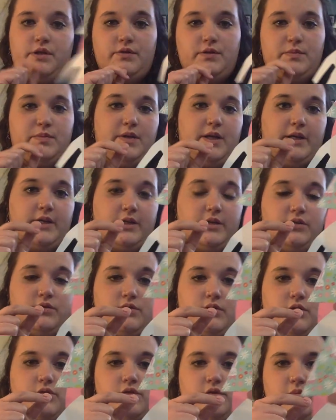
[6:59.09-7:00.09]
use black
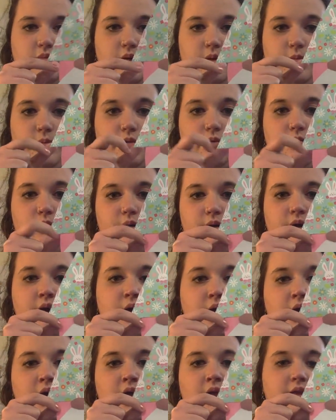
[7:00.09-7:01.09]
construction paper, but
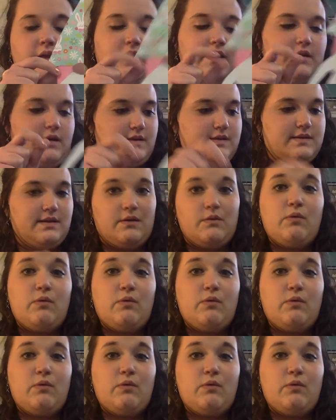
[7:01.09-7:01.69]
like I said,